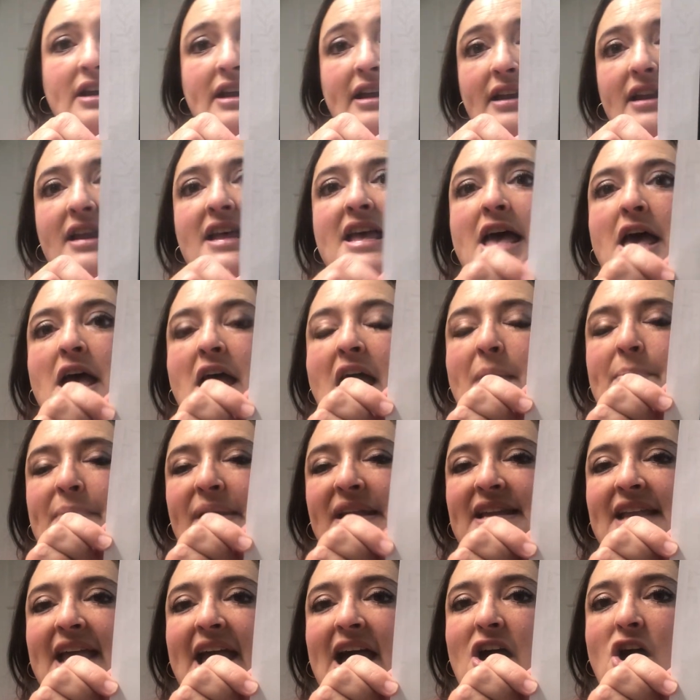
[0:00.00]
it. But
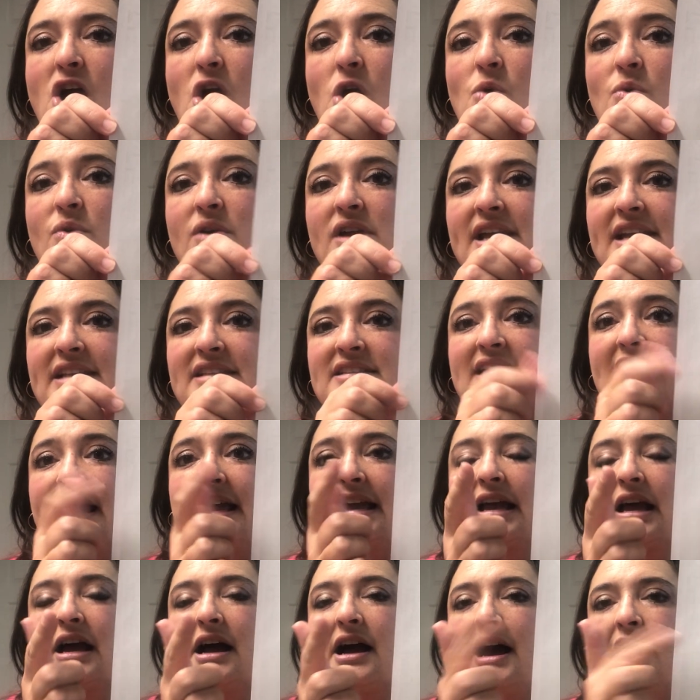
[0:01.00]
now, it's
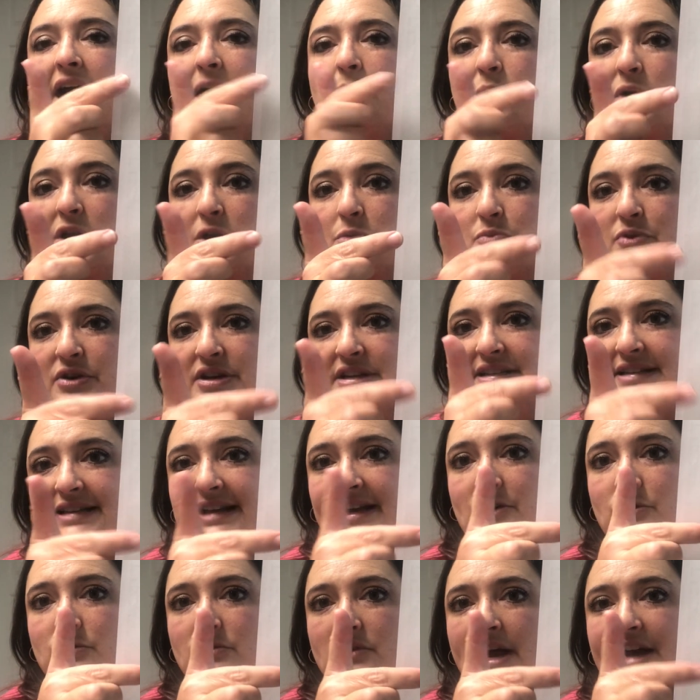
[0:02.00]
like, I want to put it
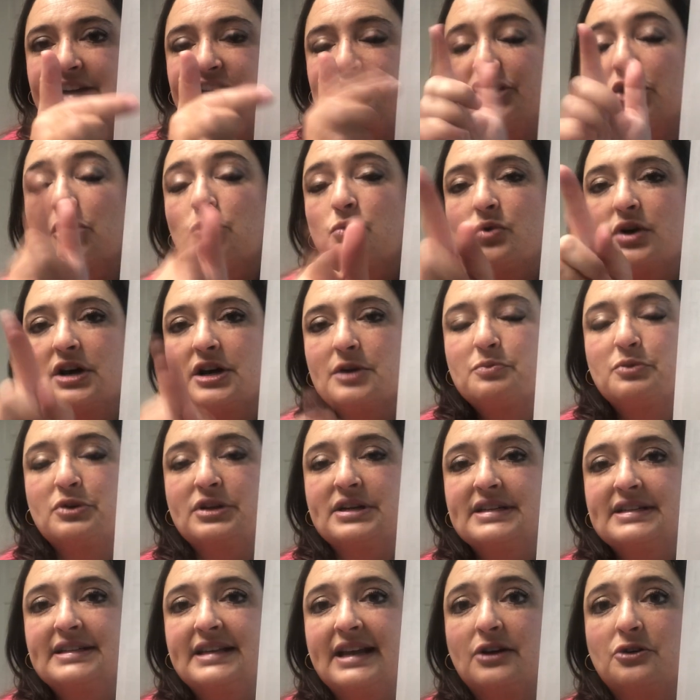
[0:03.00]
down. I don't want to put
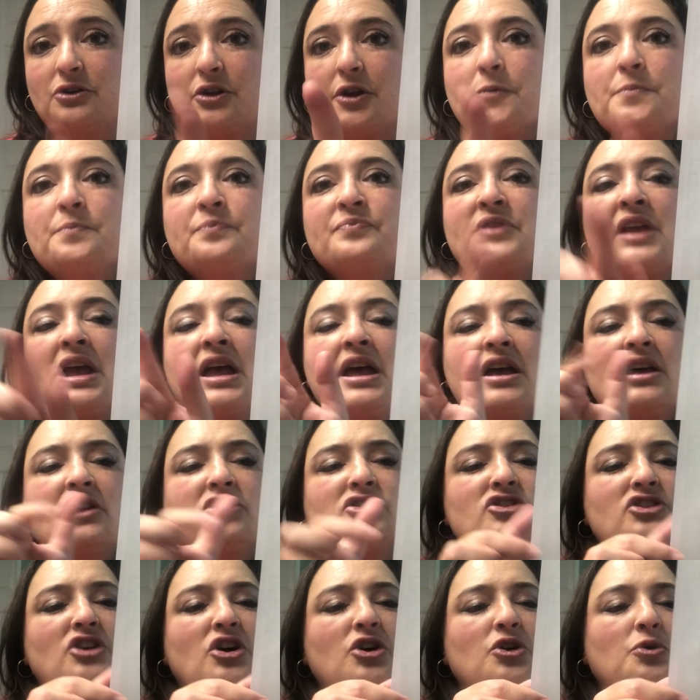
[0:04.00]
it down.
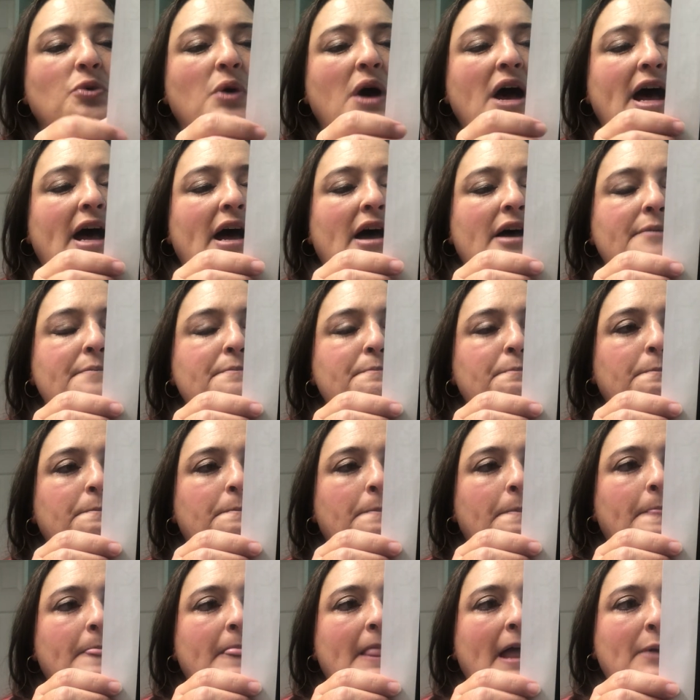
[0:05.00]
So,
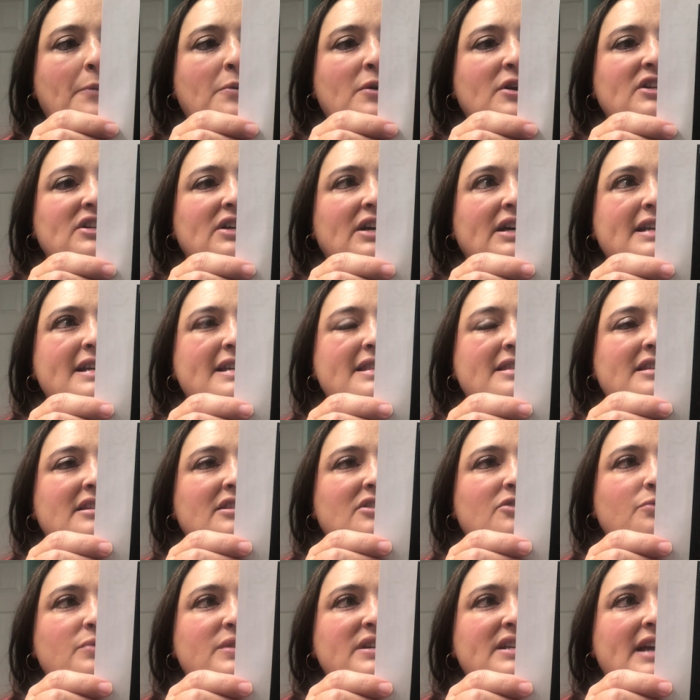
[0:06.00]
I worked on it this
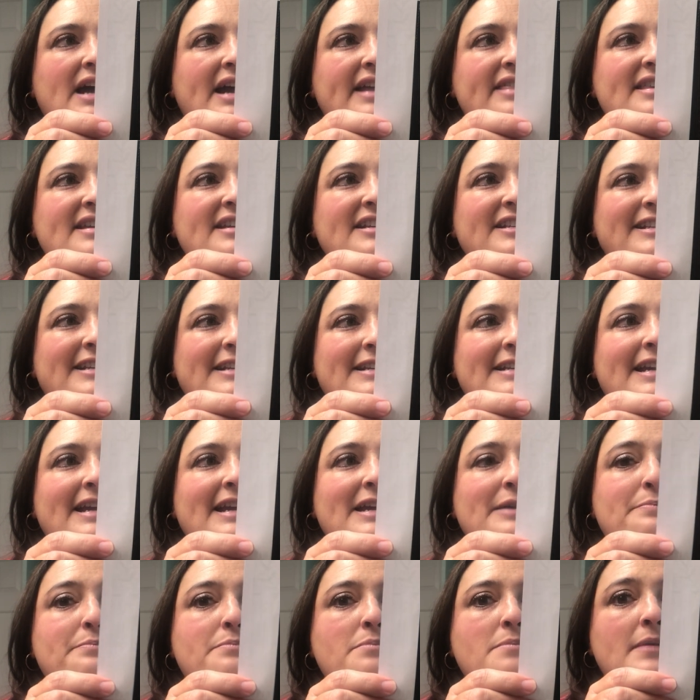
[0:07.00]
week, I think Sunday
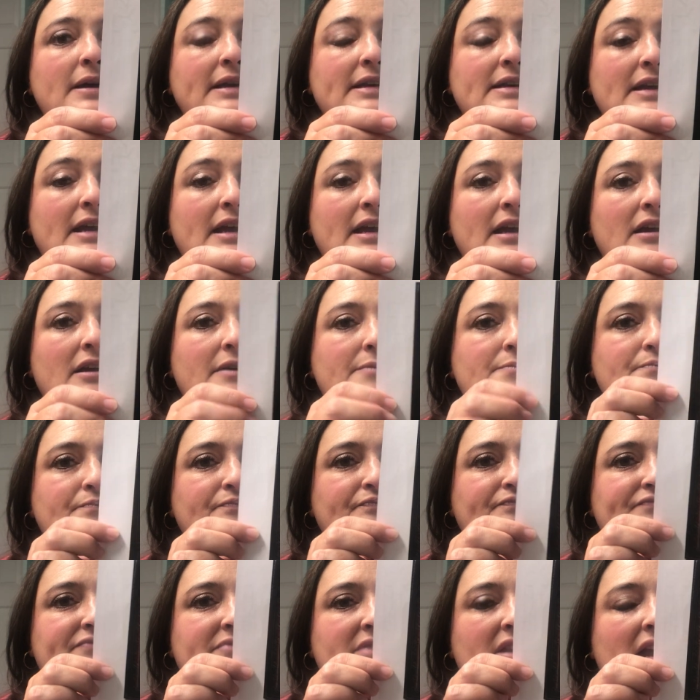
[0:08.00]
and Monday.
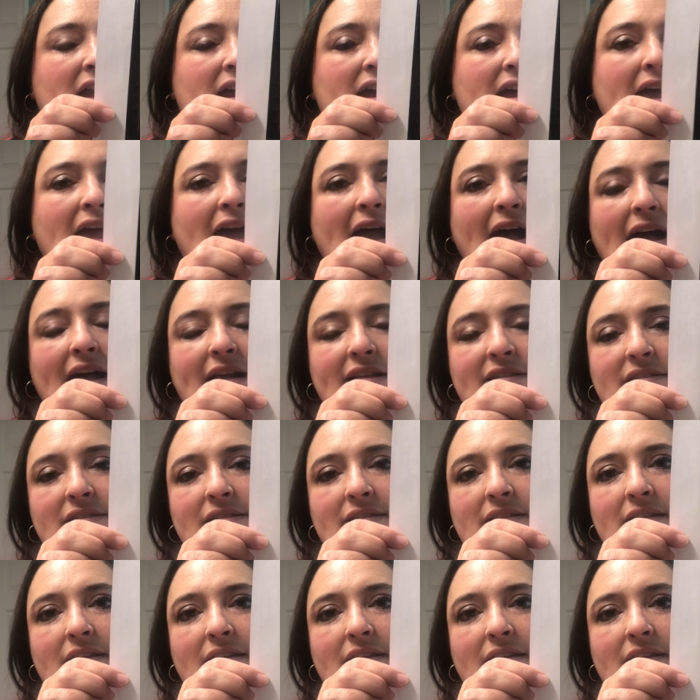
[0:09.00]
And,